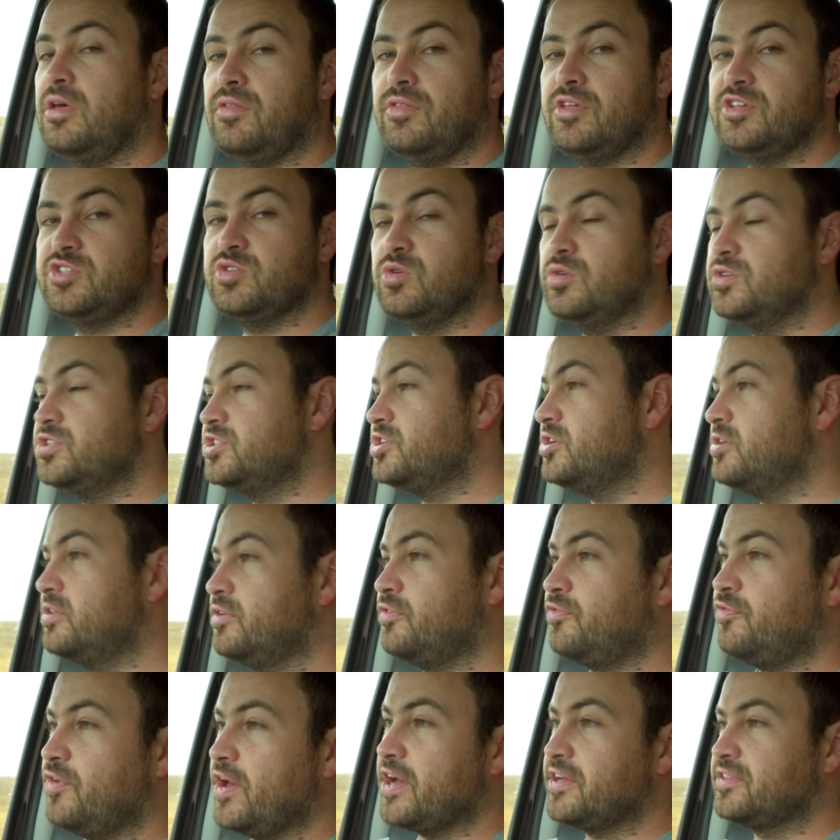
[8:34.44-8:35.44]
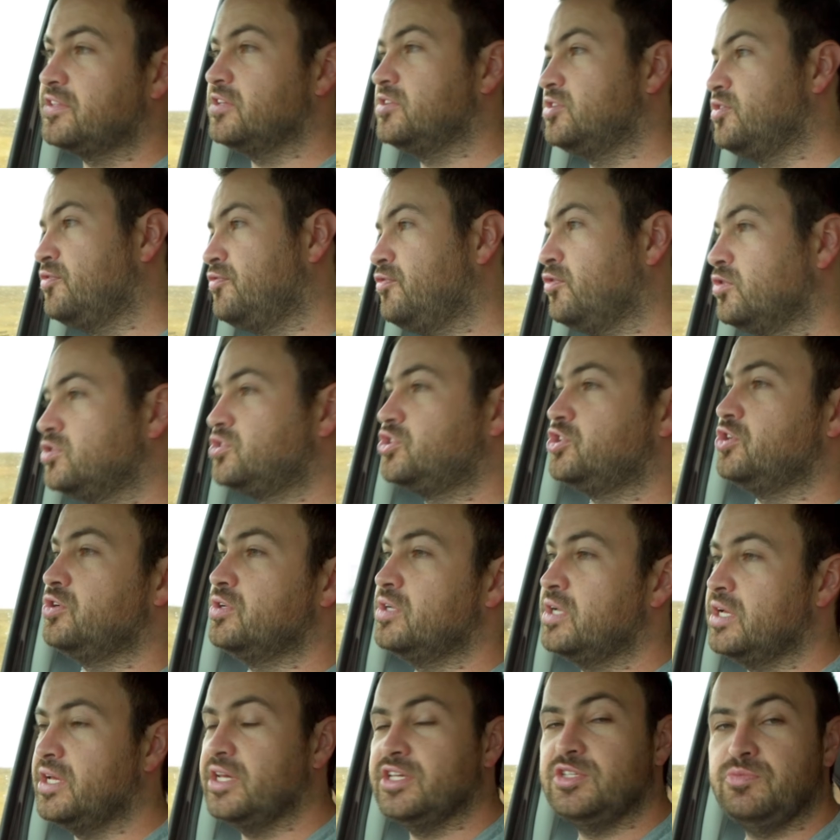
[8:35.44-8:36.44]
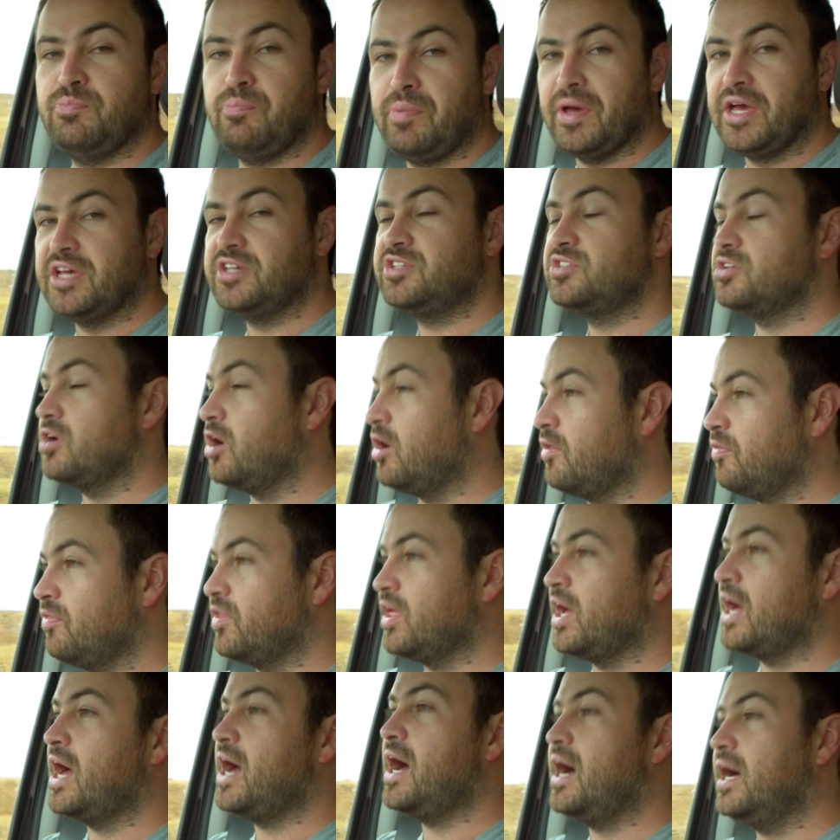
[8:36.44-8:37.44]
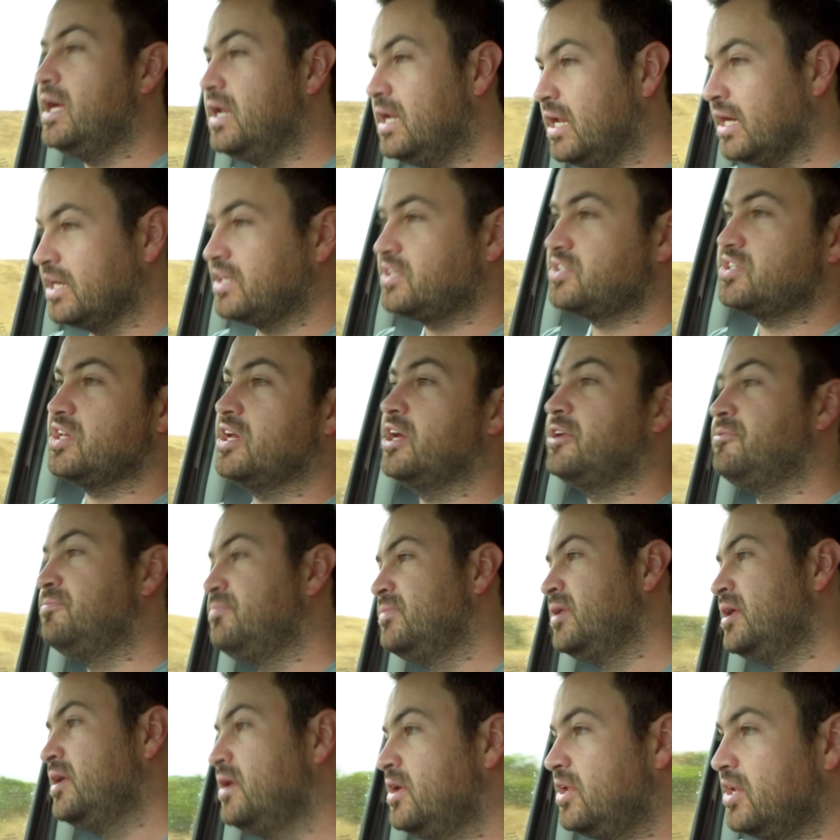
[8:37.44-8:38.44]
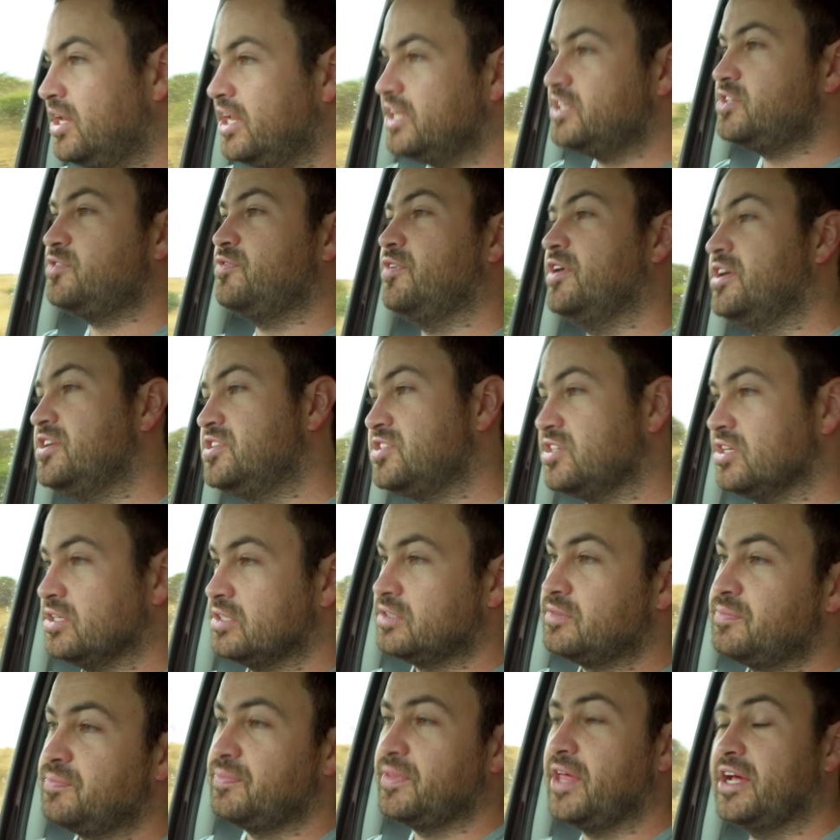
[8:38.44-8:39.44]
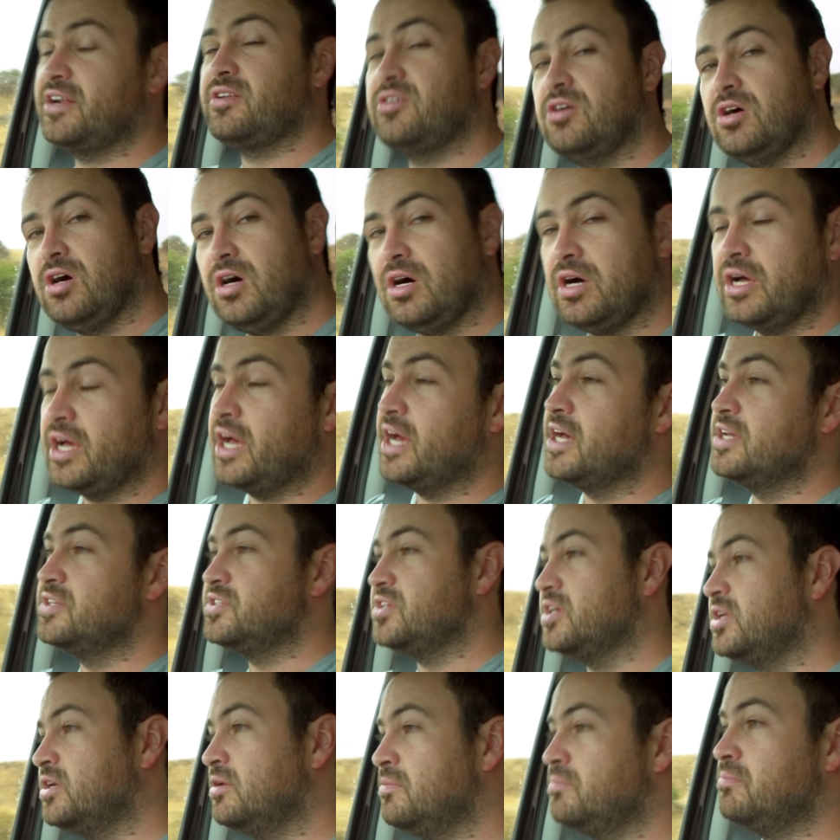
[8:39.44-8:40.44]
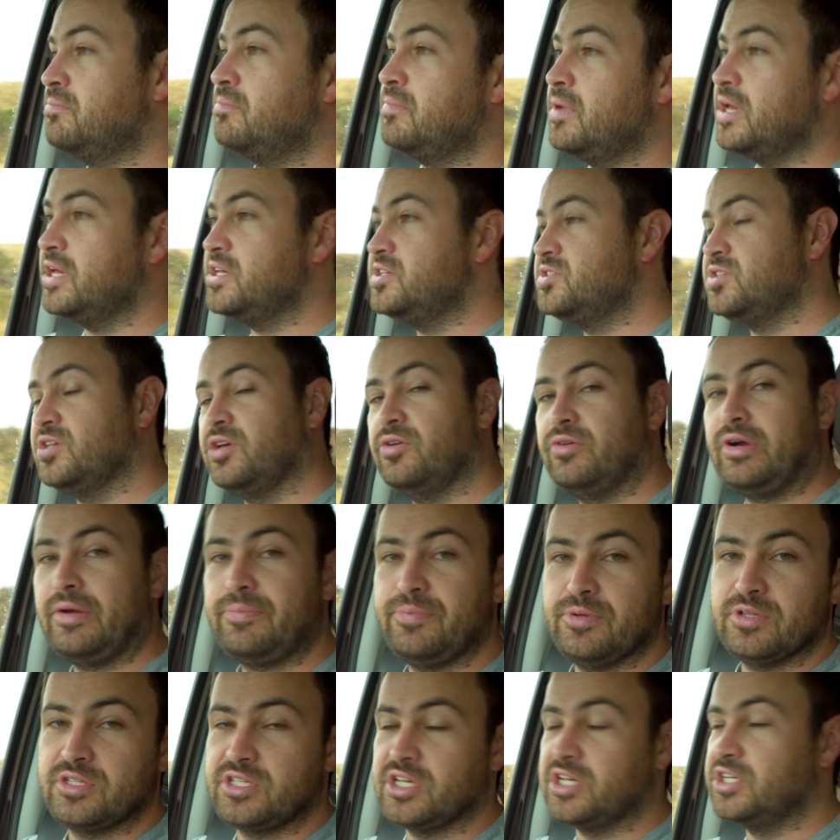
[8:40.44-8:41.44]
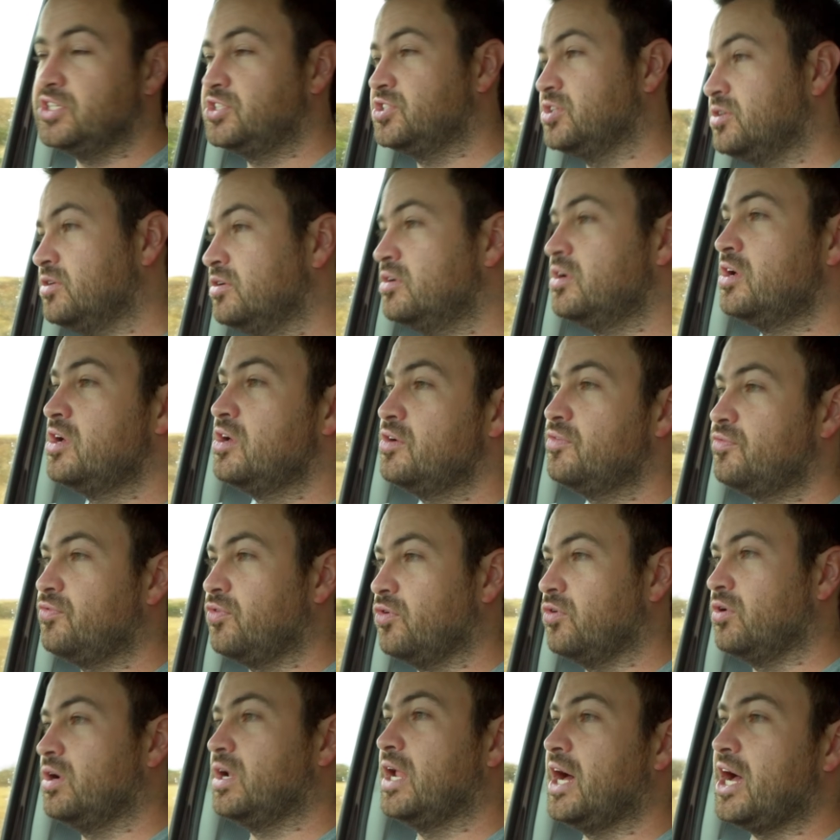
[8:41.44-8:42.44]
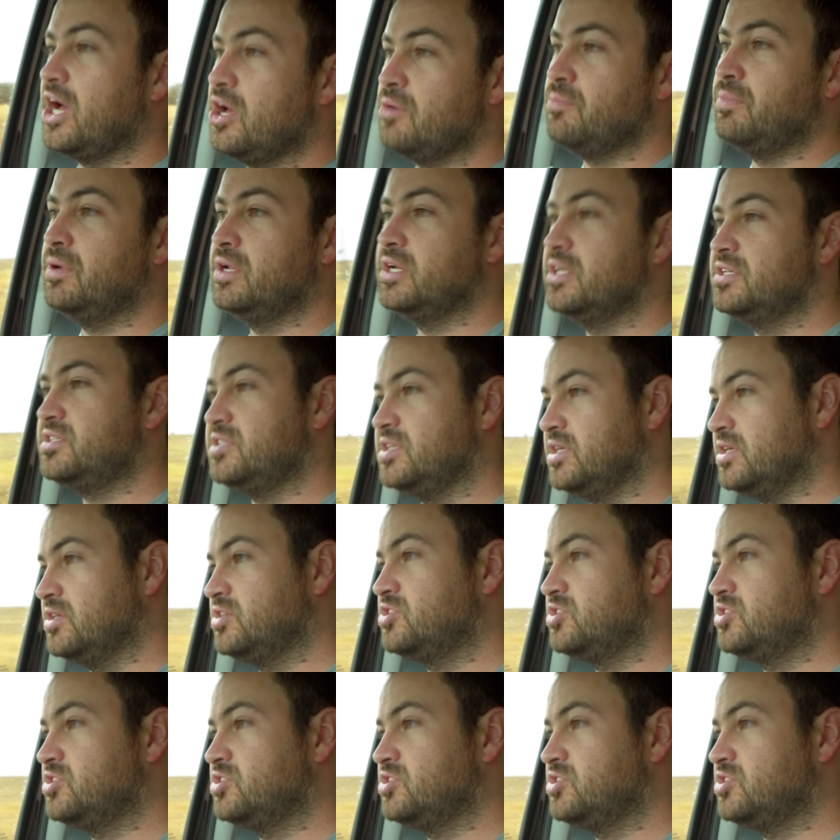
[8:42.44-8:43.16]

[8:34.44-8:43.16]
There's also the fact that the Fortuner is based on the Hilux, and let's face it, that car has an amazing reputation for reliability.